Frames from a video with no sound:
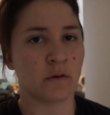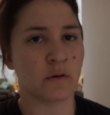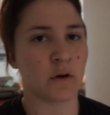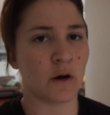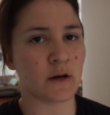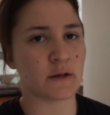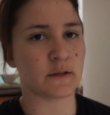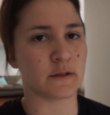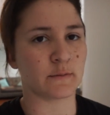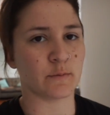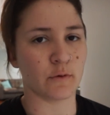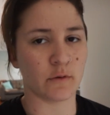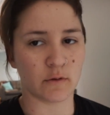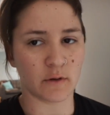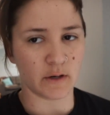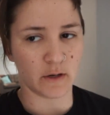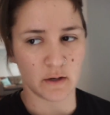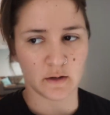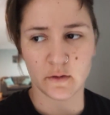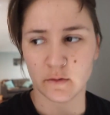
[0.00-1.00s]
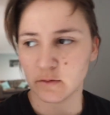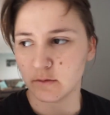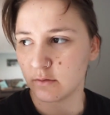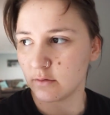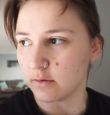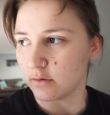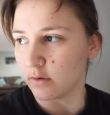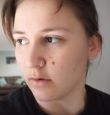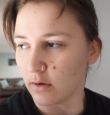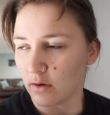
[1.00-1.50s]
Crisis mode right now.
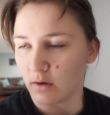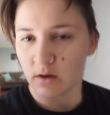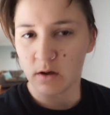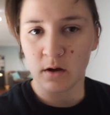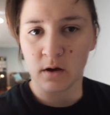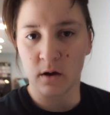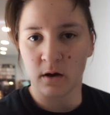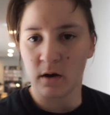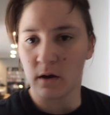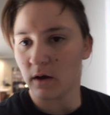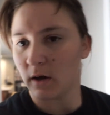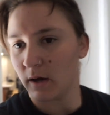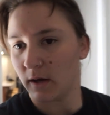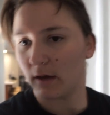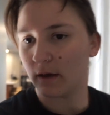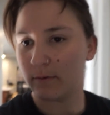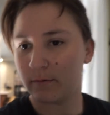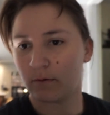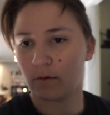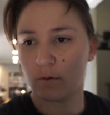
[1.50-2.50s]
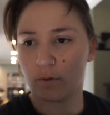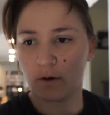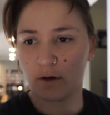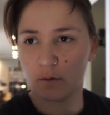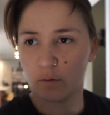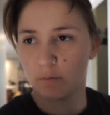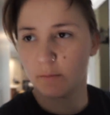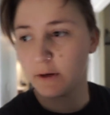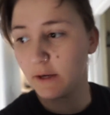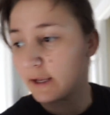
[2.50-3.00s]
I have no
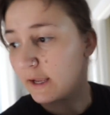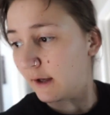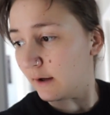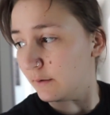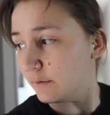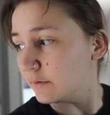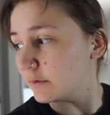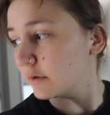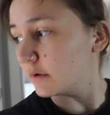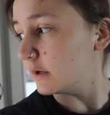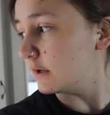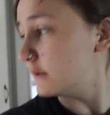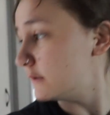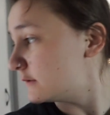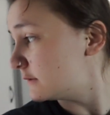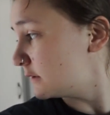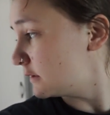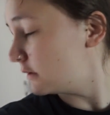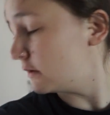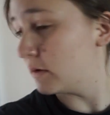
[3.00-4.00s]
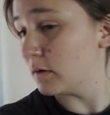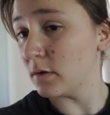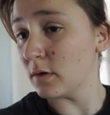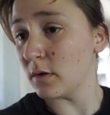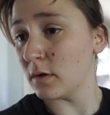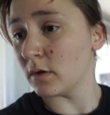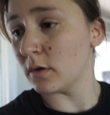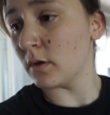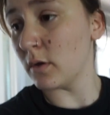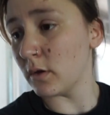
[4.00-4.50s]
idea where my calendar is.
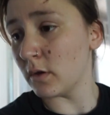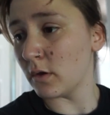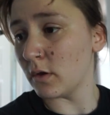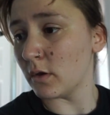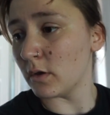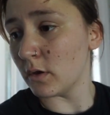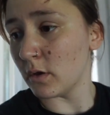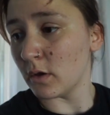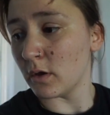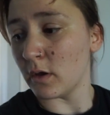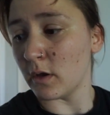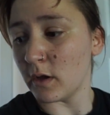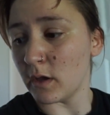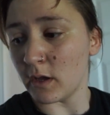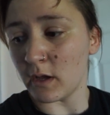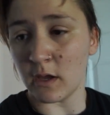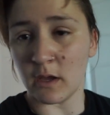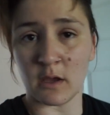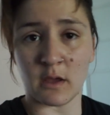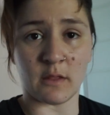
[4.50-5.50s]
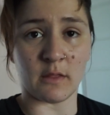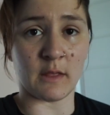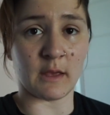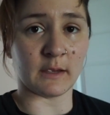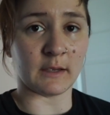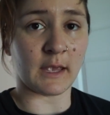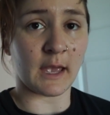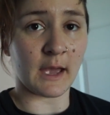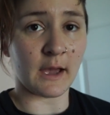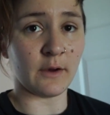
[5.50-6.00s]
And
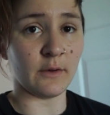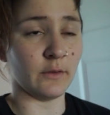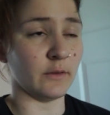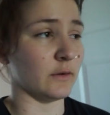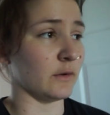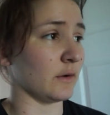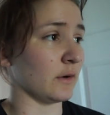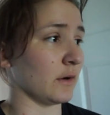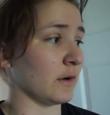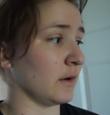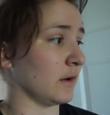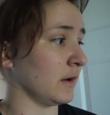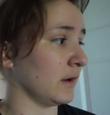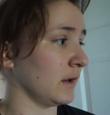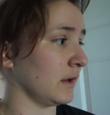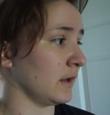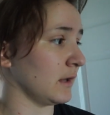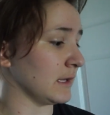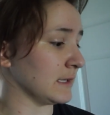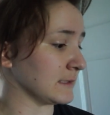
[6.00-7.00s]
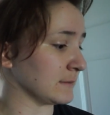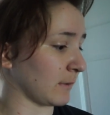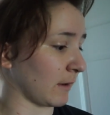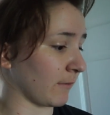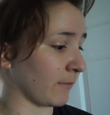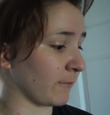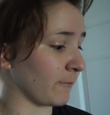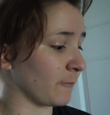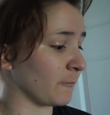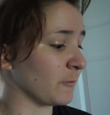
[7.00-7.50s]
that calendar is
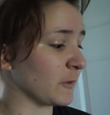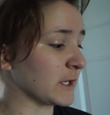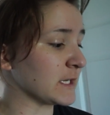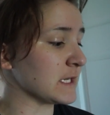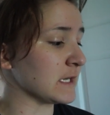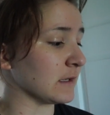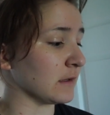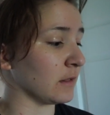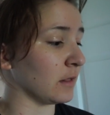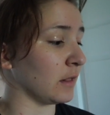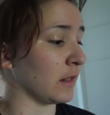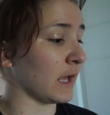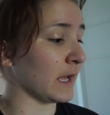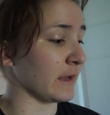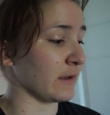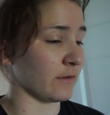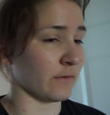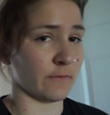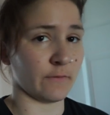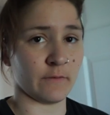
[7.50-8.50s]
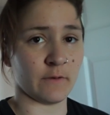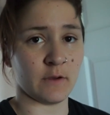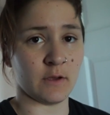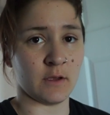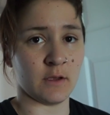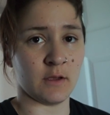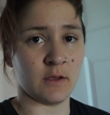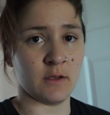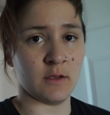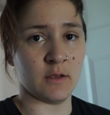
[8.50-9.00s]
my freaking life.
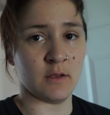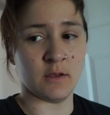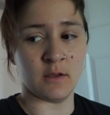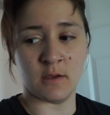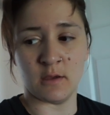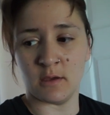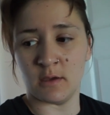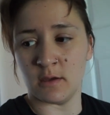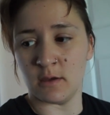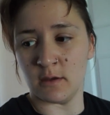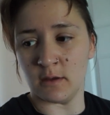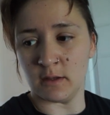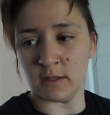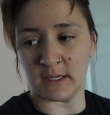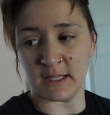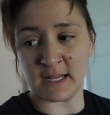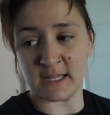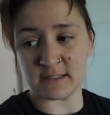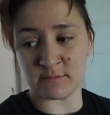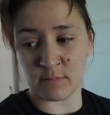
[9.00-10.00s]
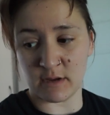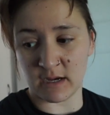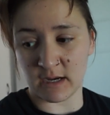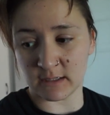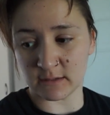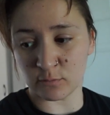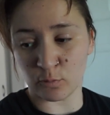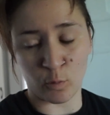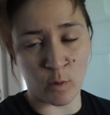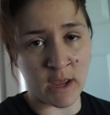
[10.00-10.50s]
It has my
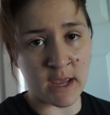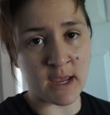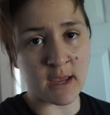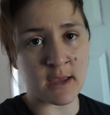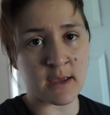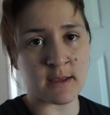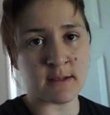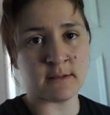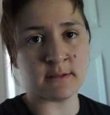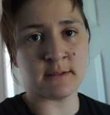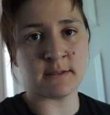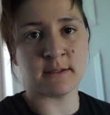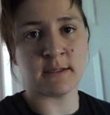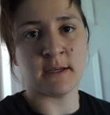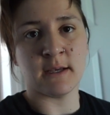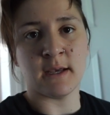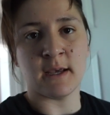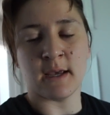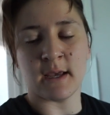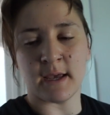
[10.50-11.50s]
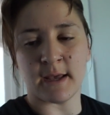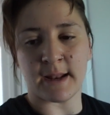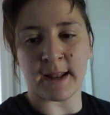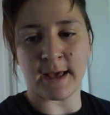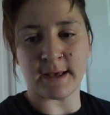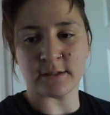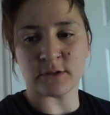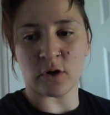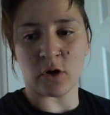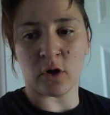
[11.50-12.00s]
next weigh-ins. It
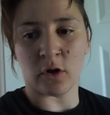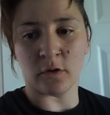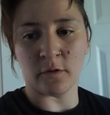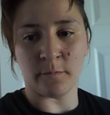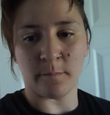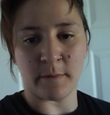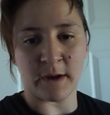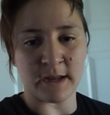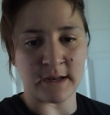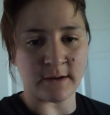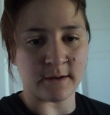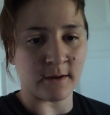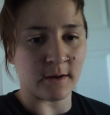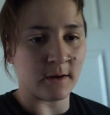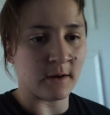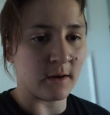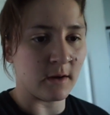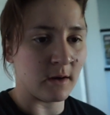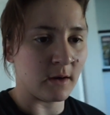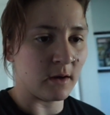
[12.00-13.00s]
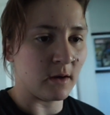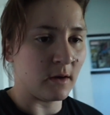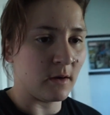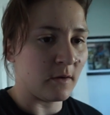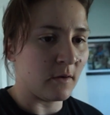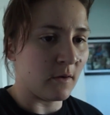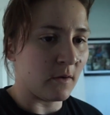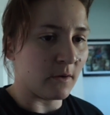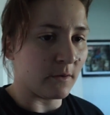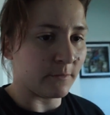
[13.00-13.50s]
has all of my
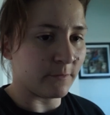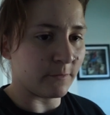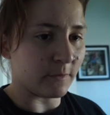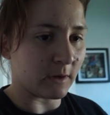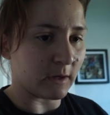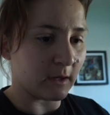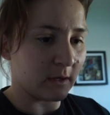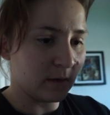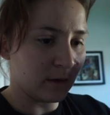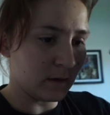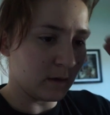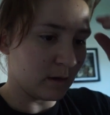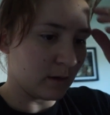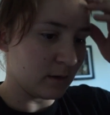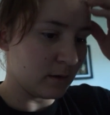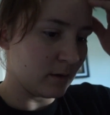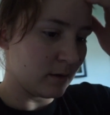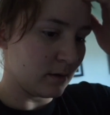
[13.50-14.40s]
freaking...